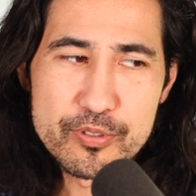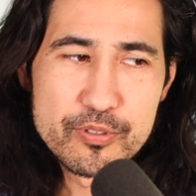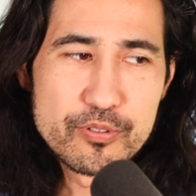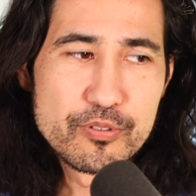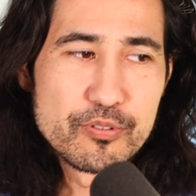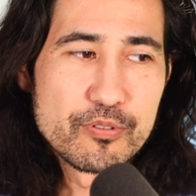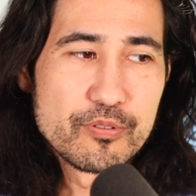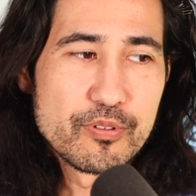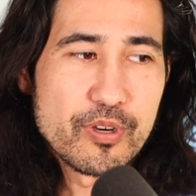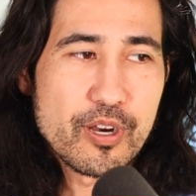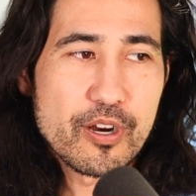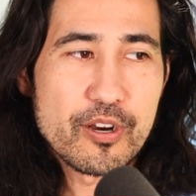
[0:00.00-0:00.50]

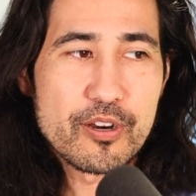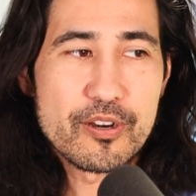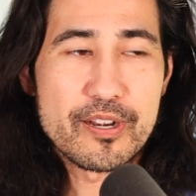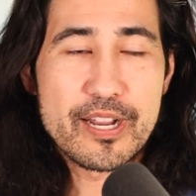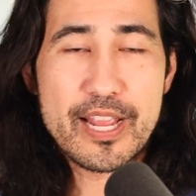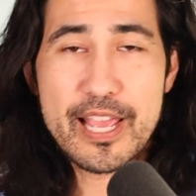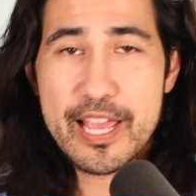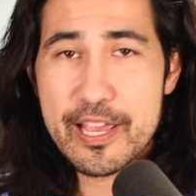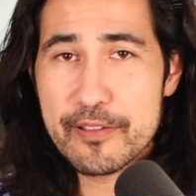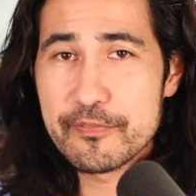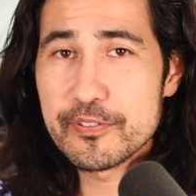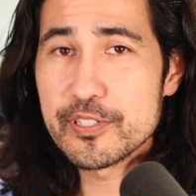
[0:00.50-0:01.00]
who are
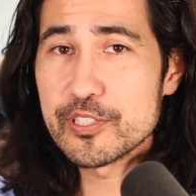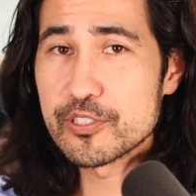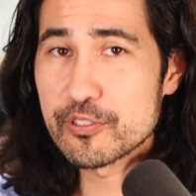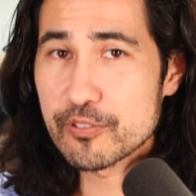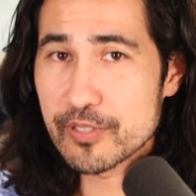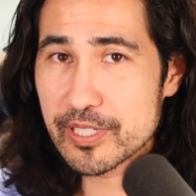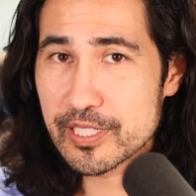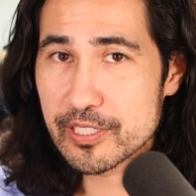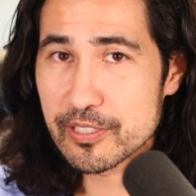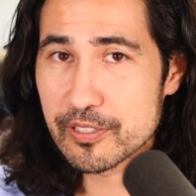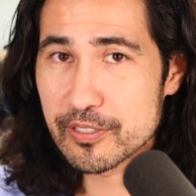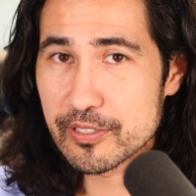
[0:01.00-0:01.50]
heavy
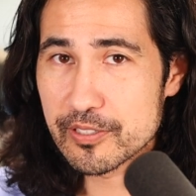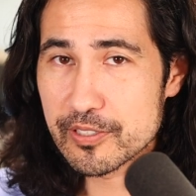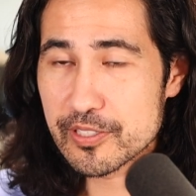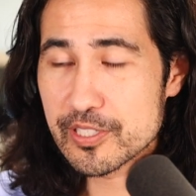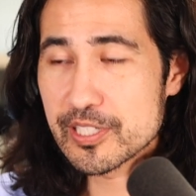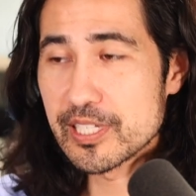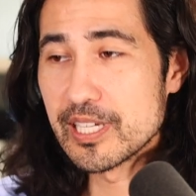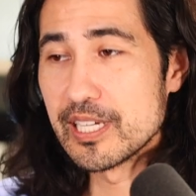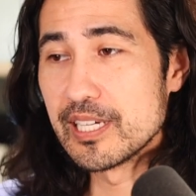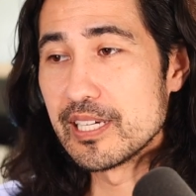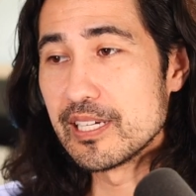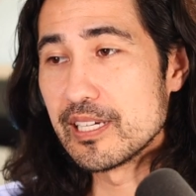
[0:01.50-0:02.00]

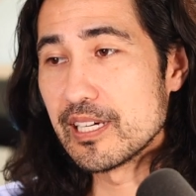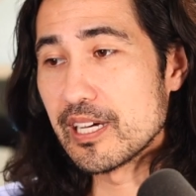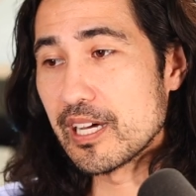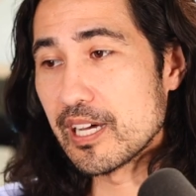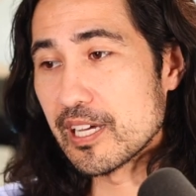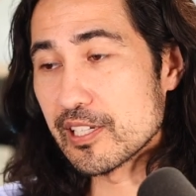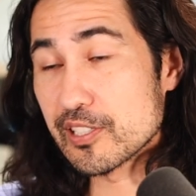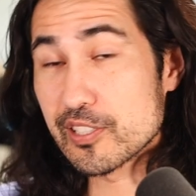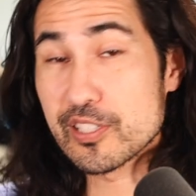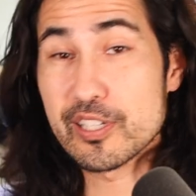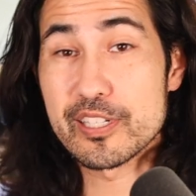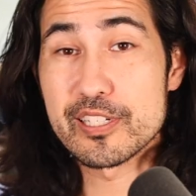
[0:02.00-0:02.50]
drinkers,
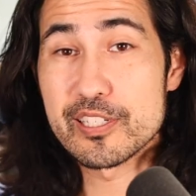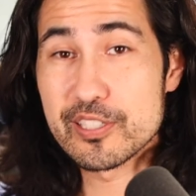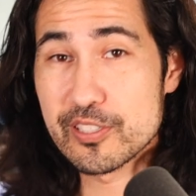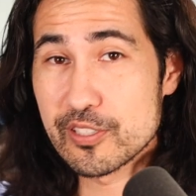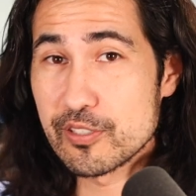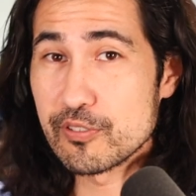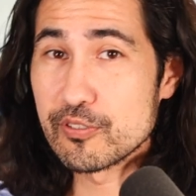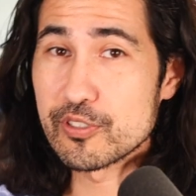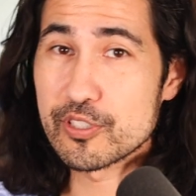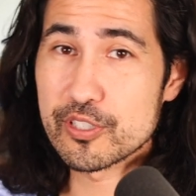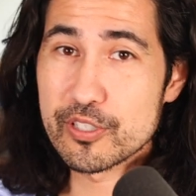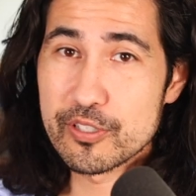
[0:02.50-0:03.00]
studies
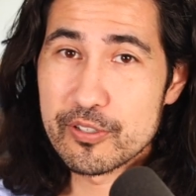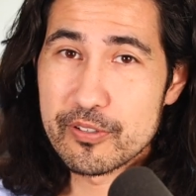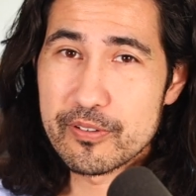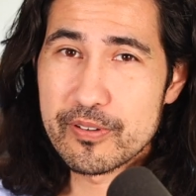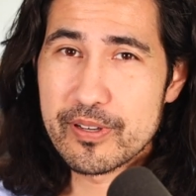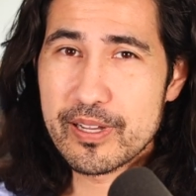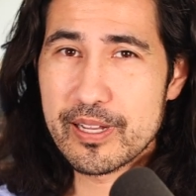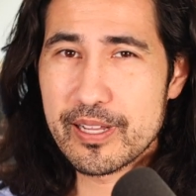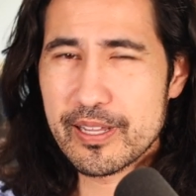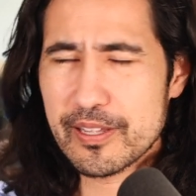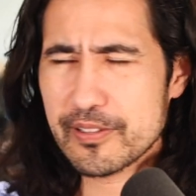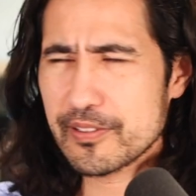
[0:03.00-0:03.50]
do show,
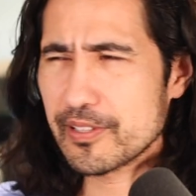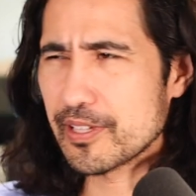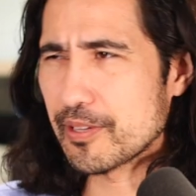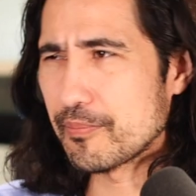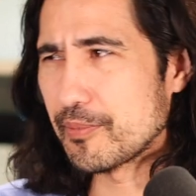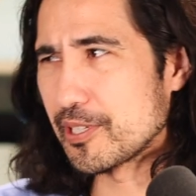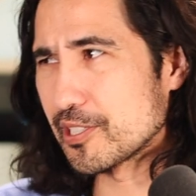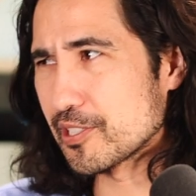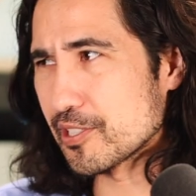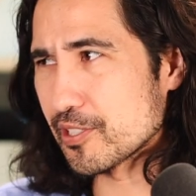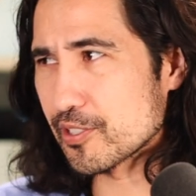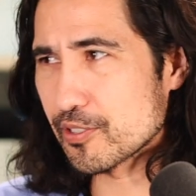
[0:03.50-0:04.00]
I think I
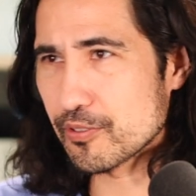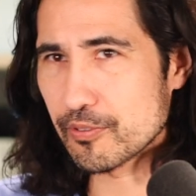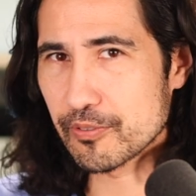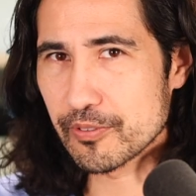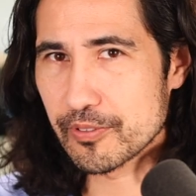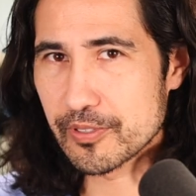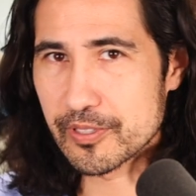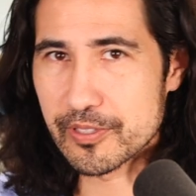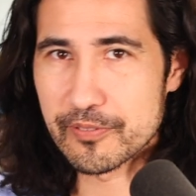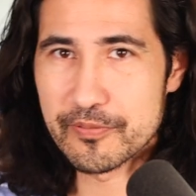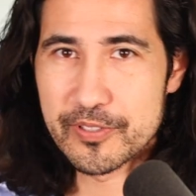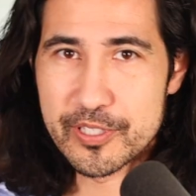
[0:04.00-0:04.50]
mentioned this
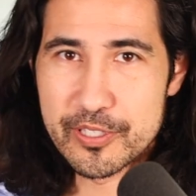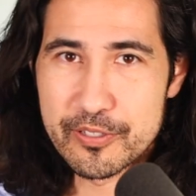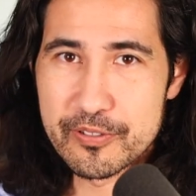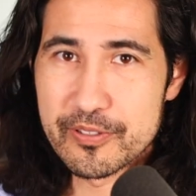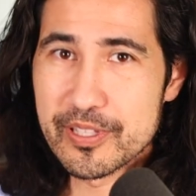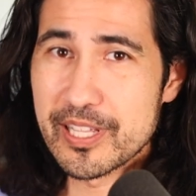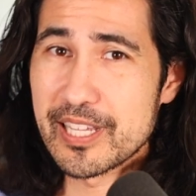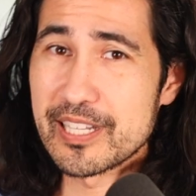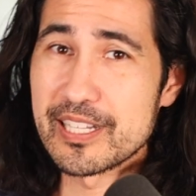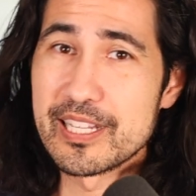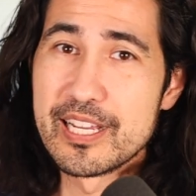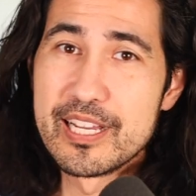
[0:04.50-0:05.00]
earlier in the video,
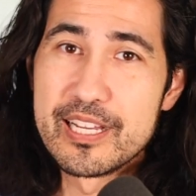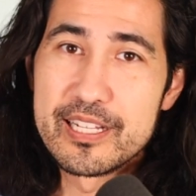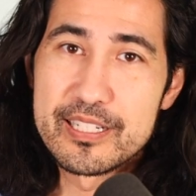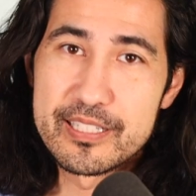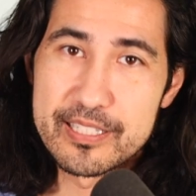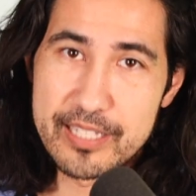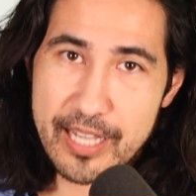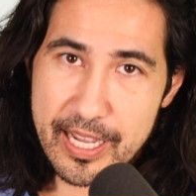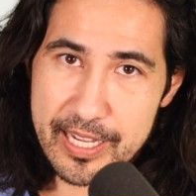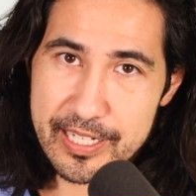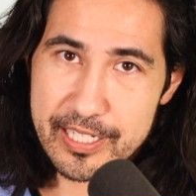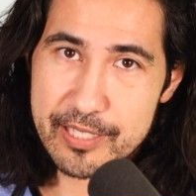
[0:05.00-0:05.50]
that
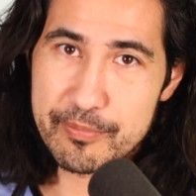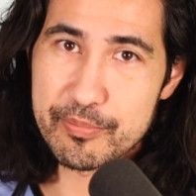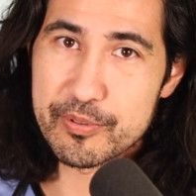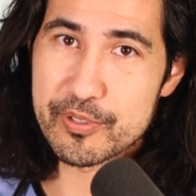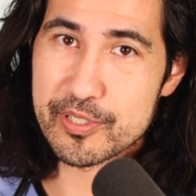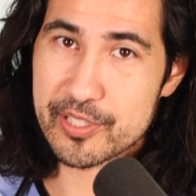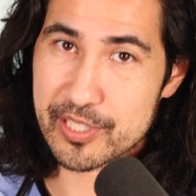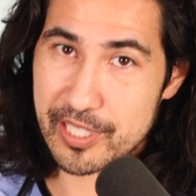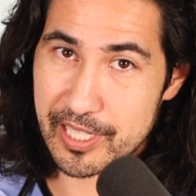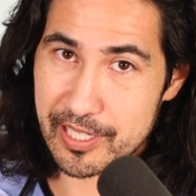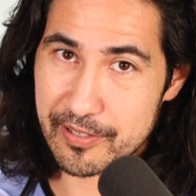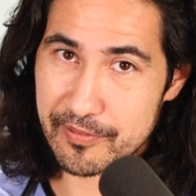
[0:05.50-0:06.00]

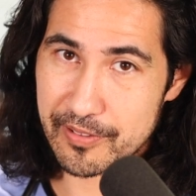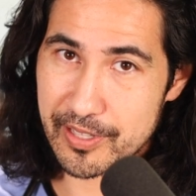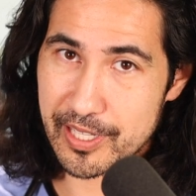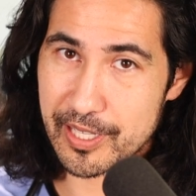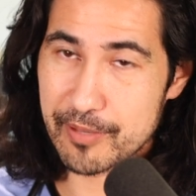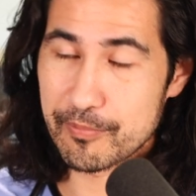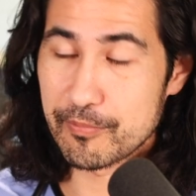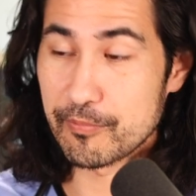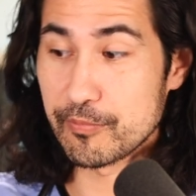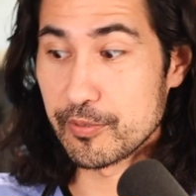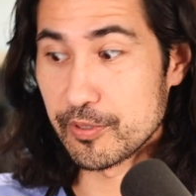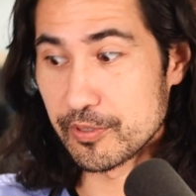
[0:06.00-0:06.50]
90% of
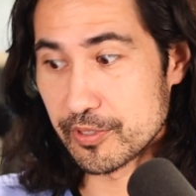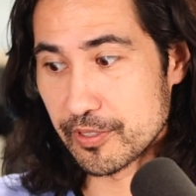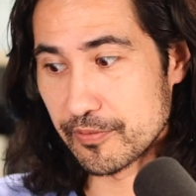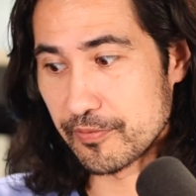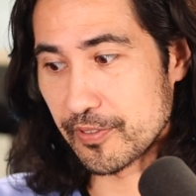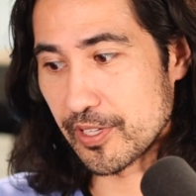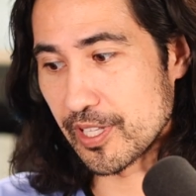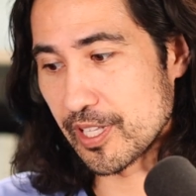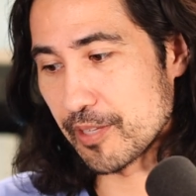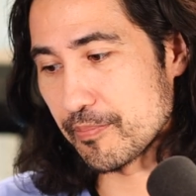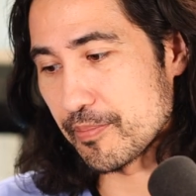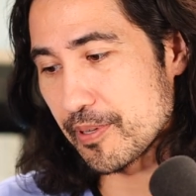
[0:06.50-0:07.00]
them will
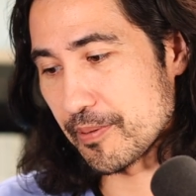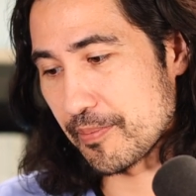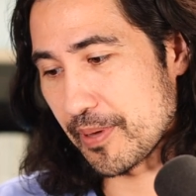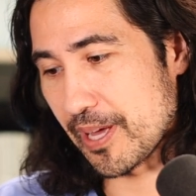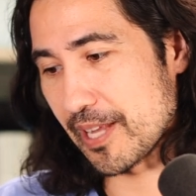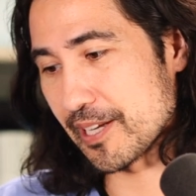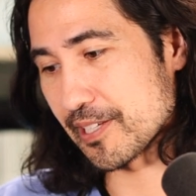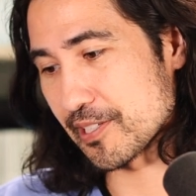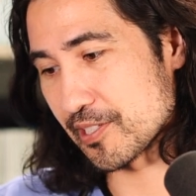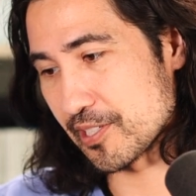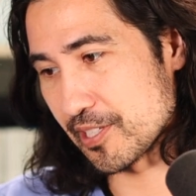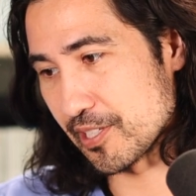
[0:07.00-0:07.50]
develop
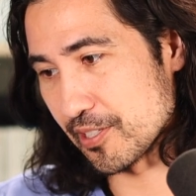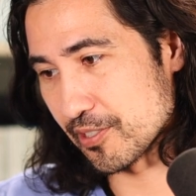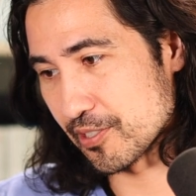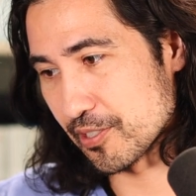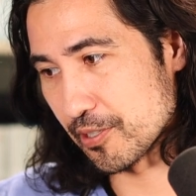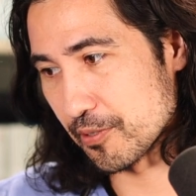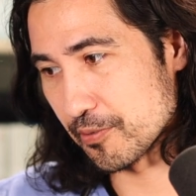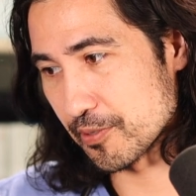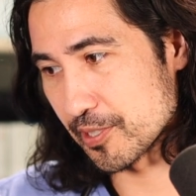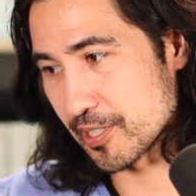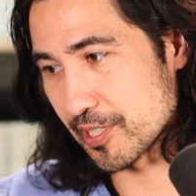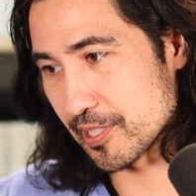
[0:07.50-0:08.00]
hepatic
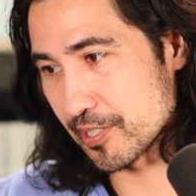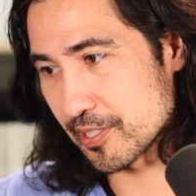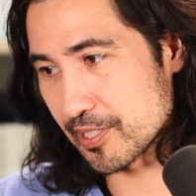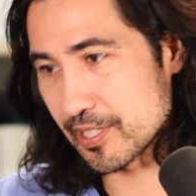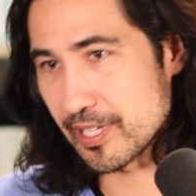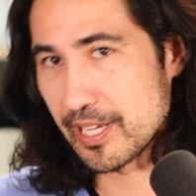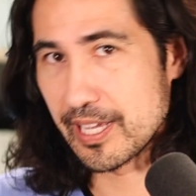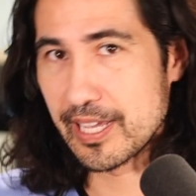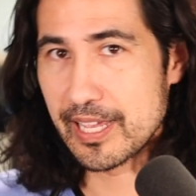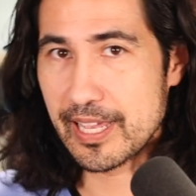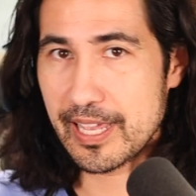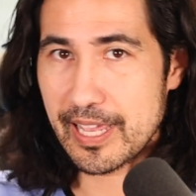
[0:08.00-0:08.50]
steatosis.